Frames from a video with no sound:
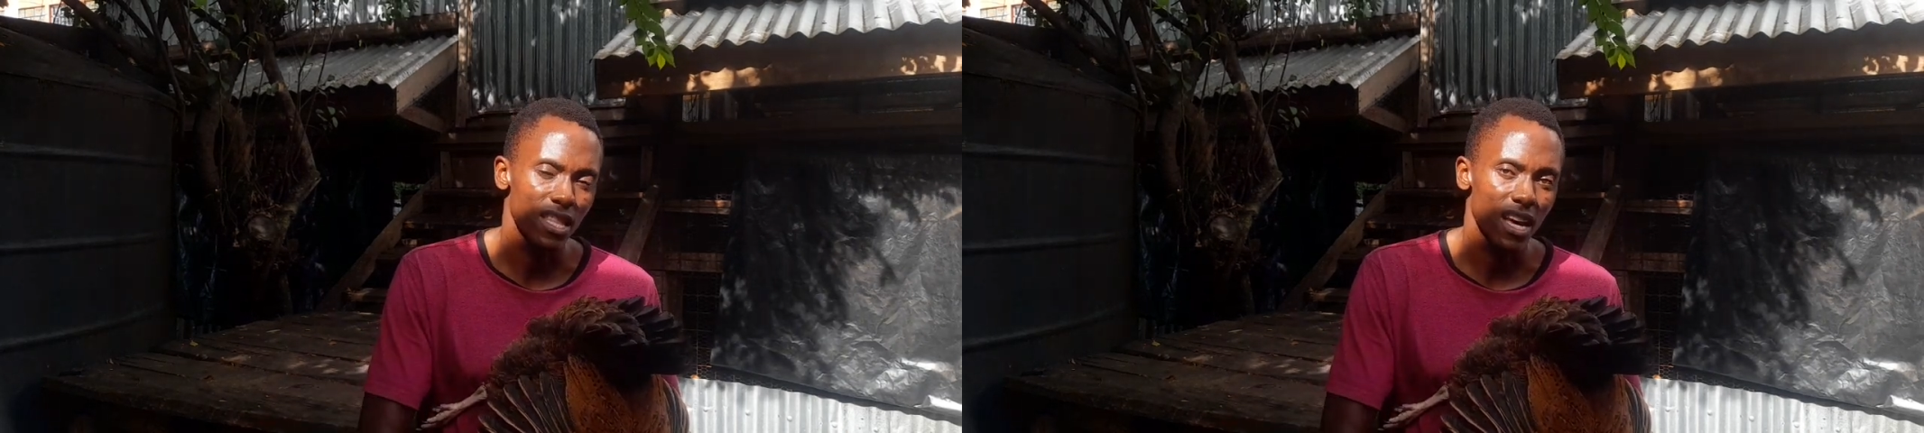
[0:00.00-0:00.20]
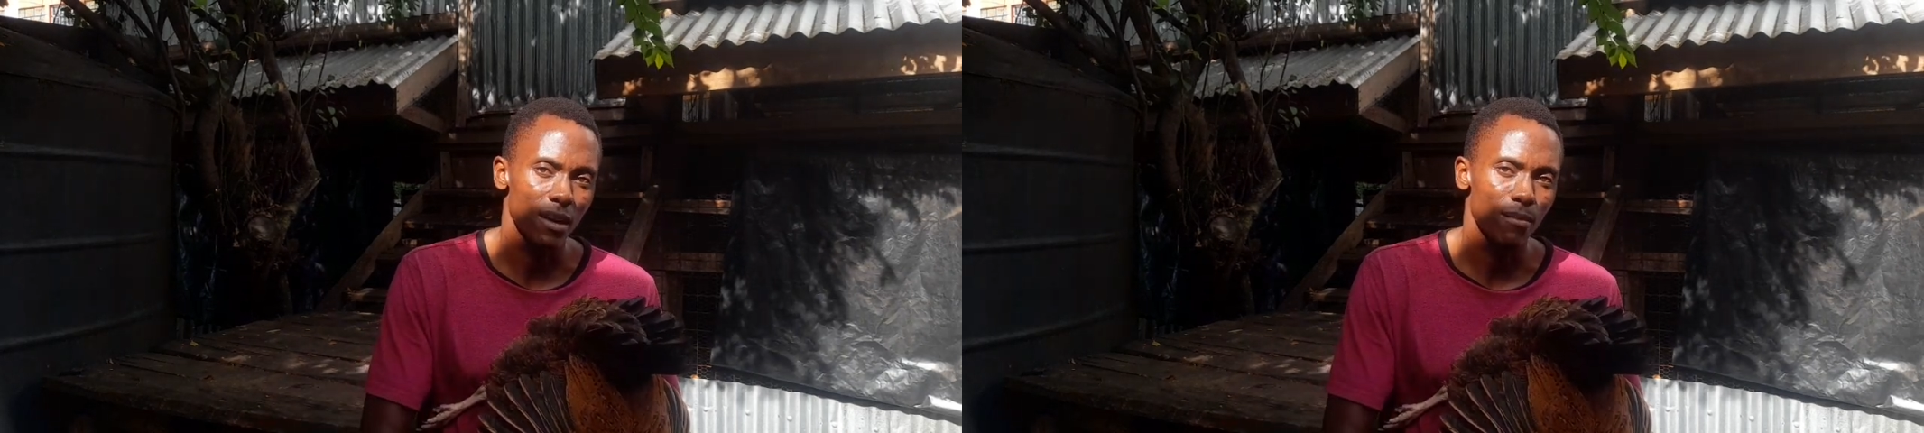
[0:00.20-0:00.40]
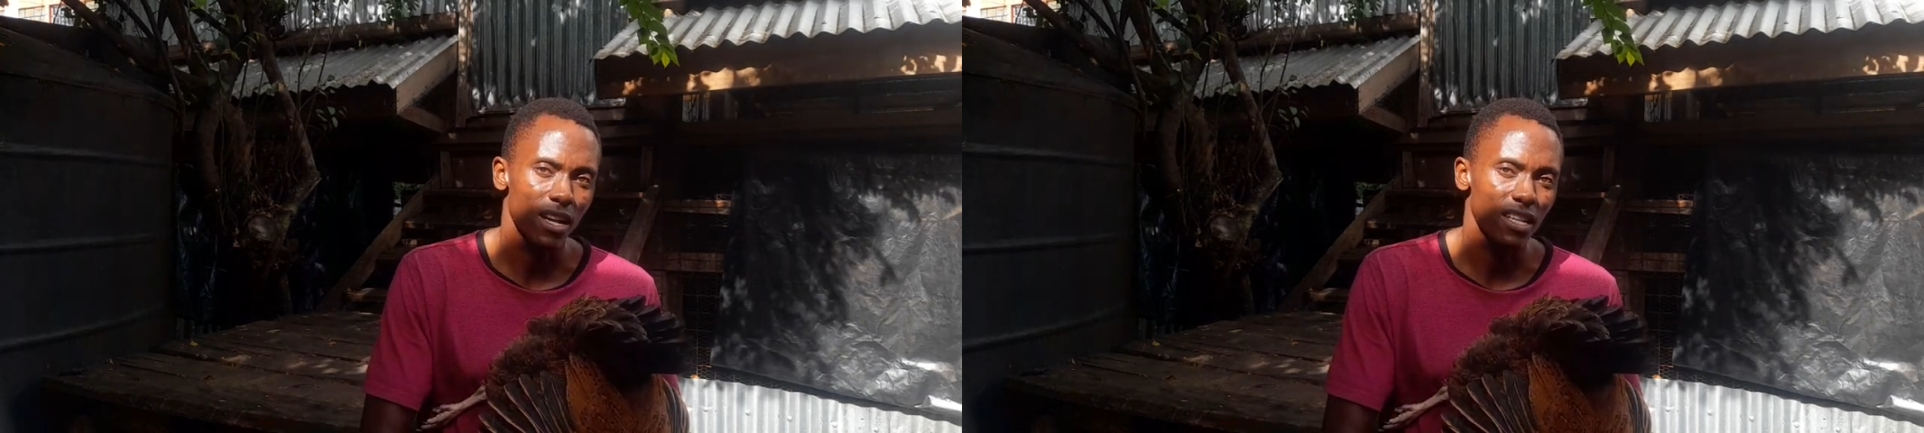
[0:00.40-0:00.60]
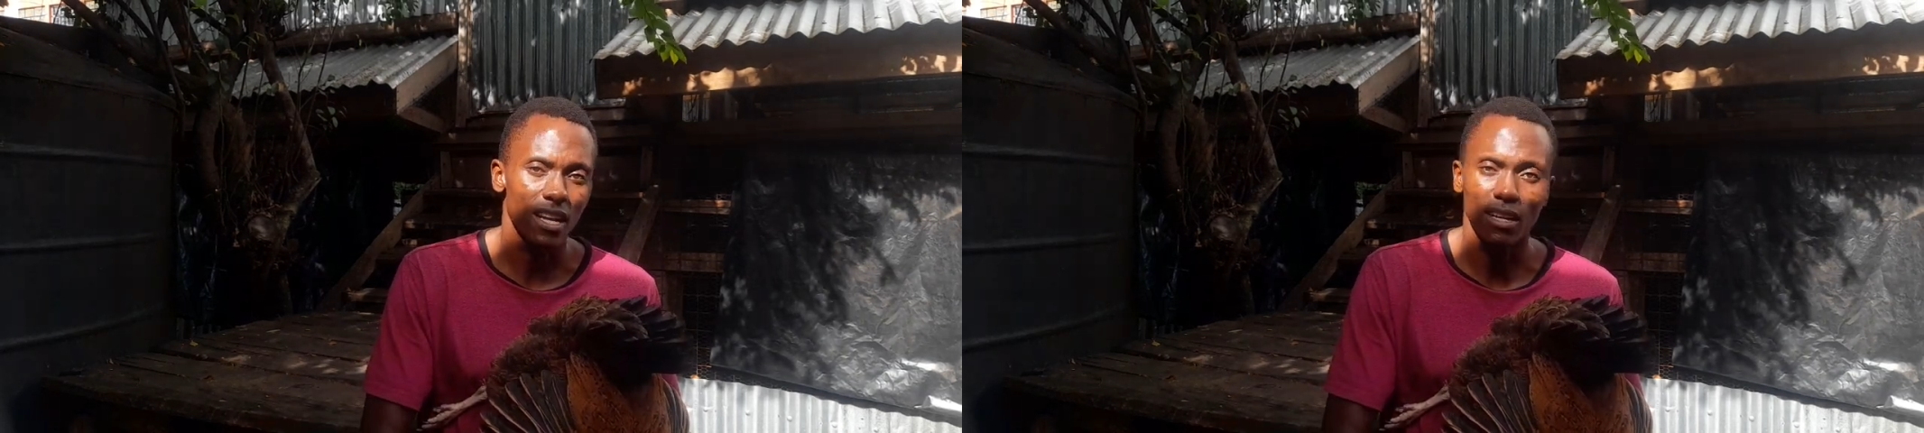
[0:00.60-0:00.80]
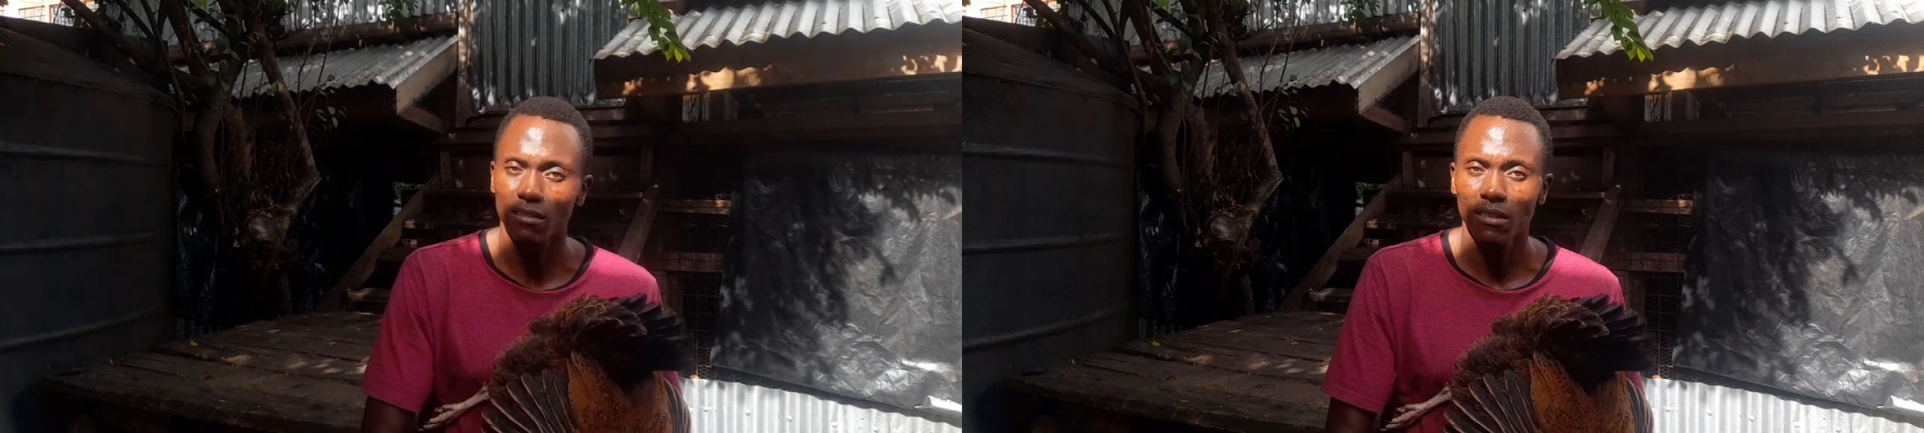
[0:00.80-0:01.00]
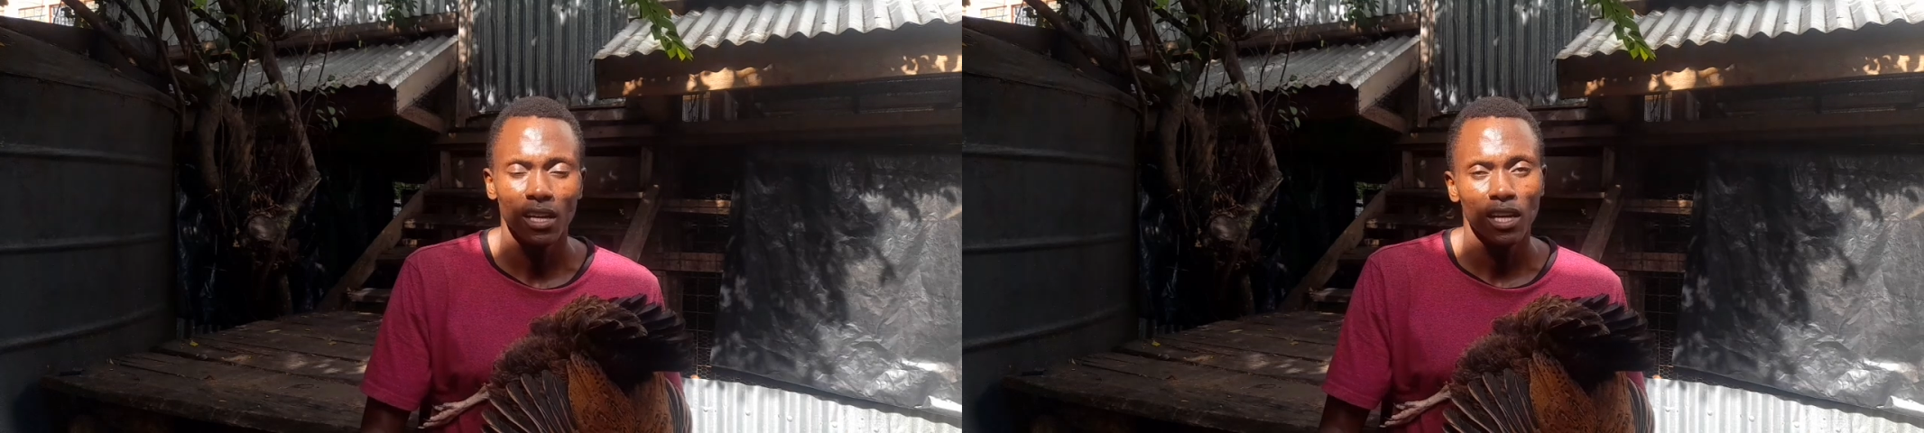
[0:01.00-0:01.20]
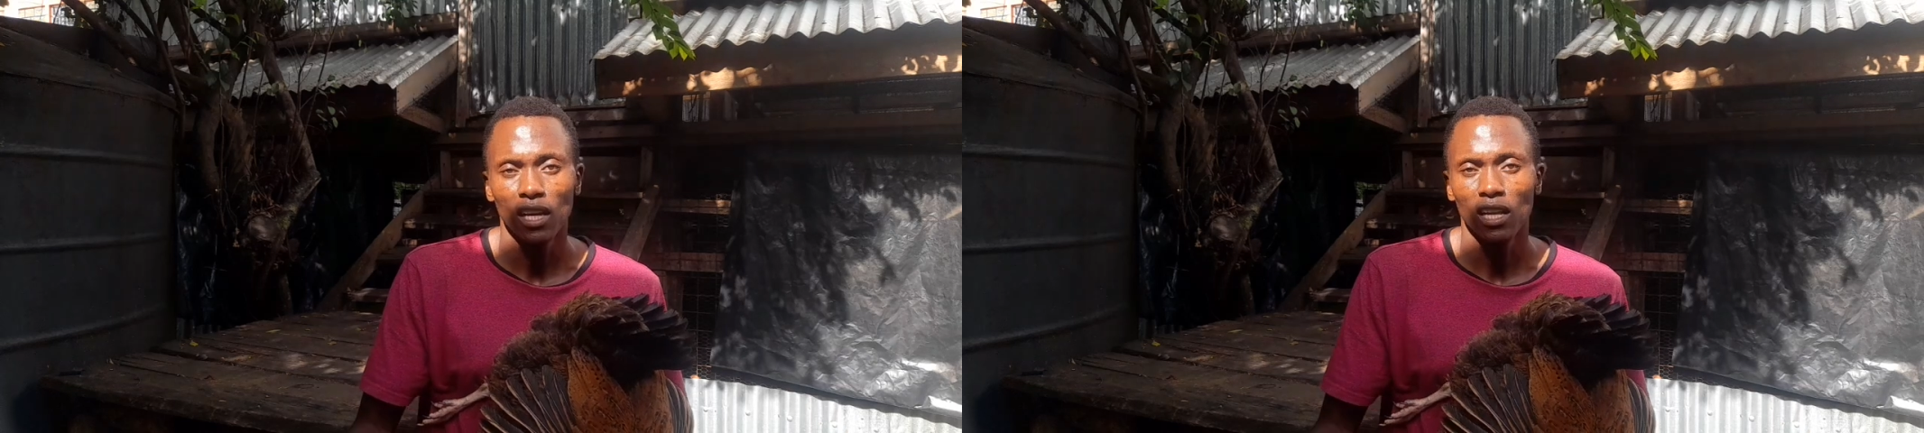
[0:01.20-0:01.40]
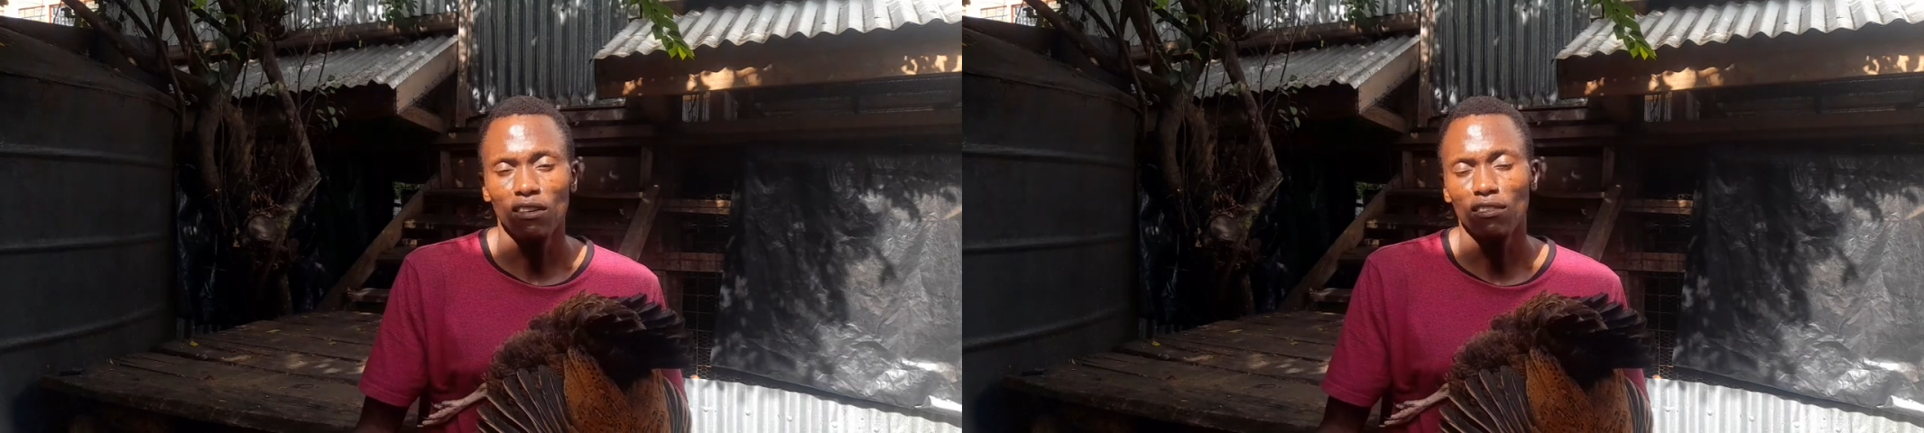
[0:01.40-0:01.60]
the other birds and
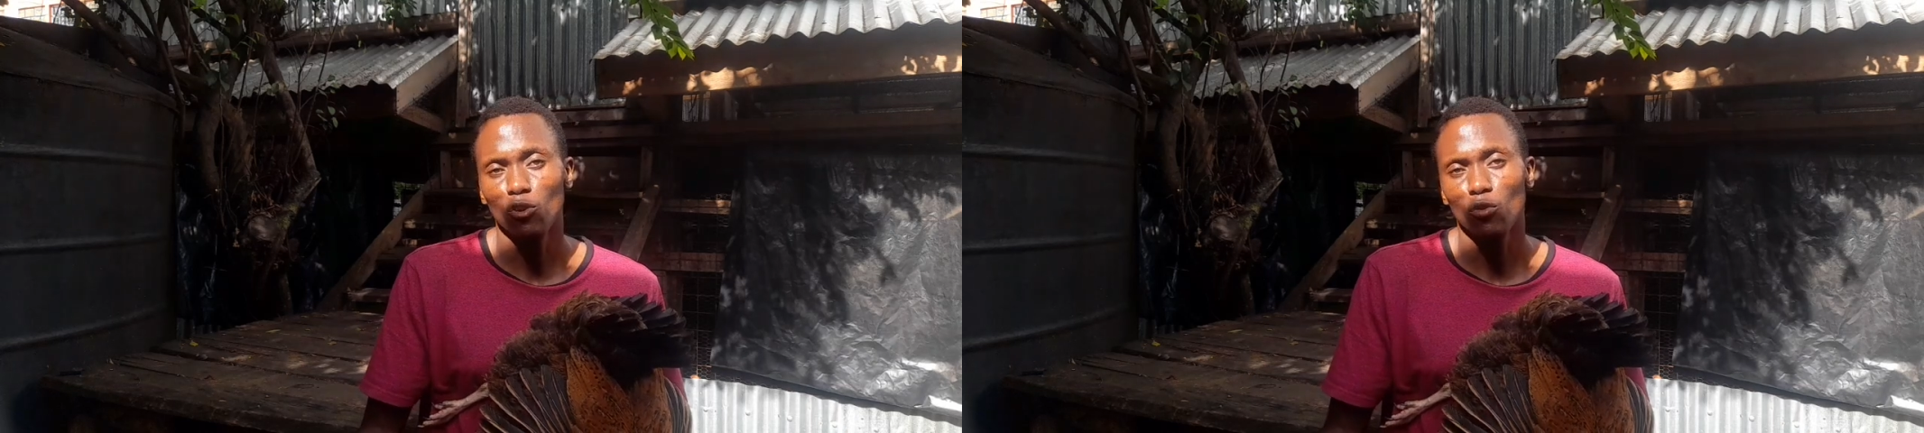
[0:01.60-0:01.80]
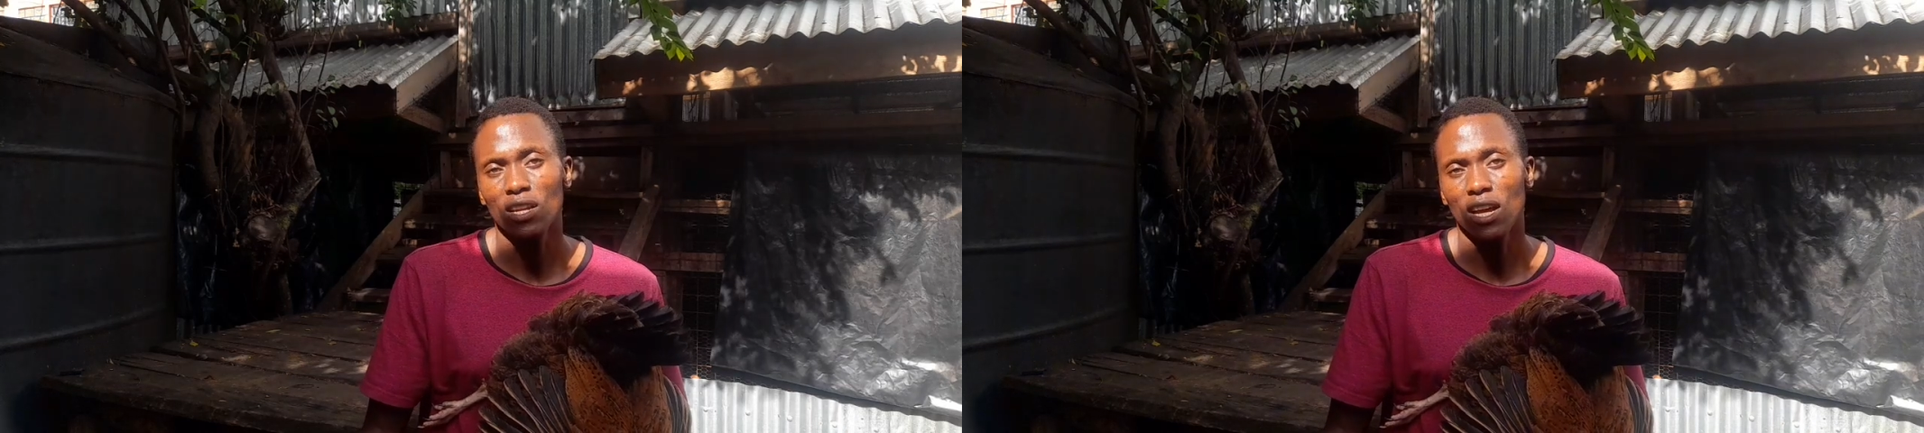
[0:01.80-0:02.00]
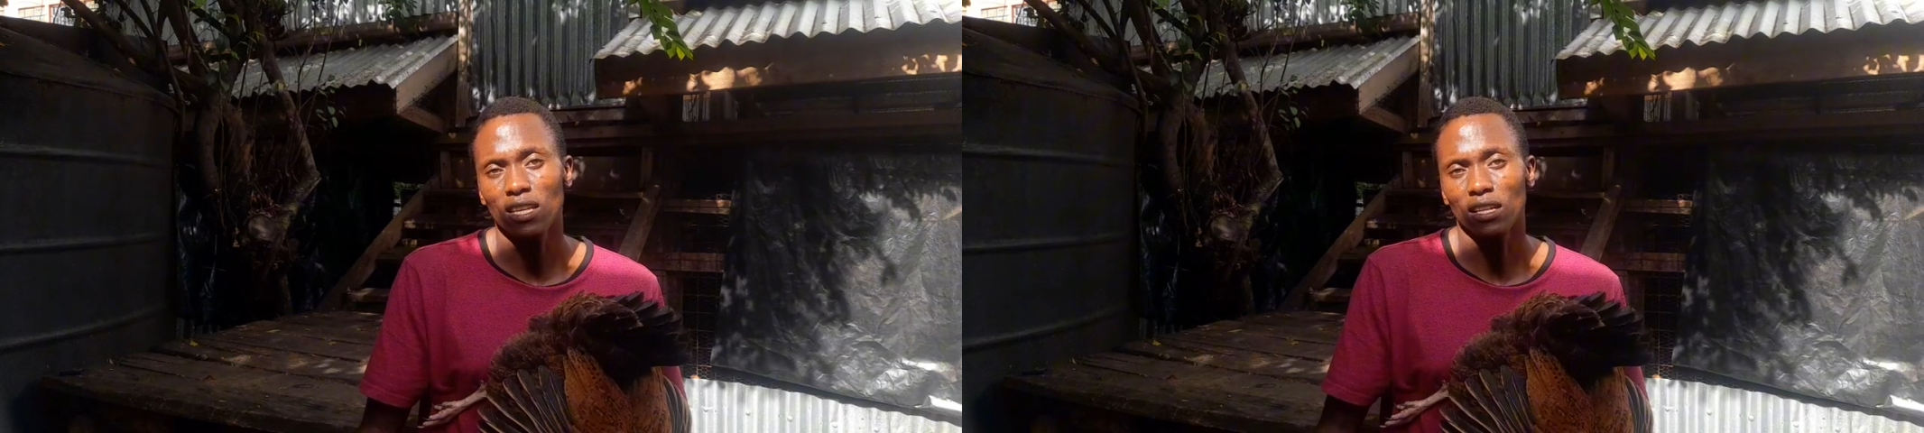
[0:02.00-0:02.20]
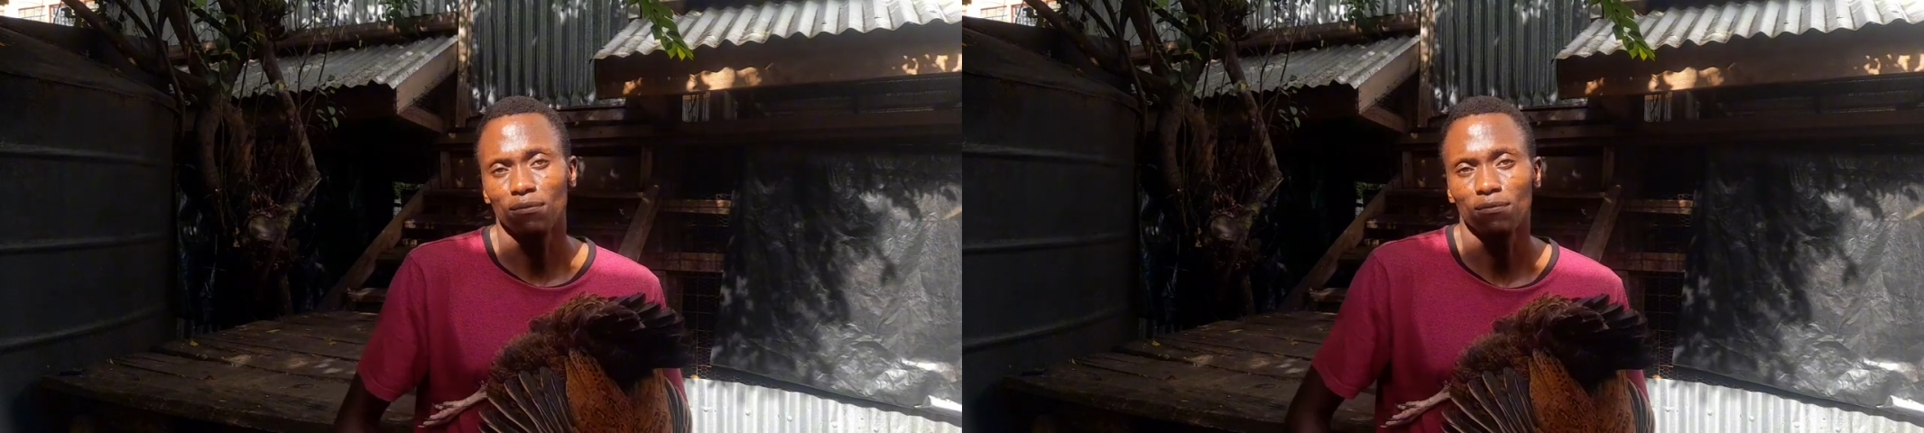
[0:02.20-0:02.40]
leaving you with nothing.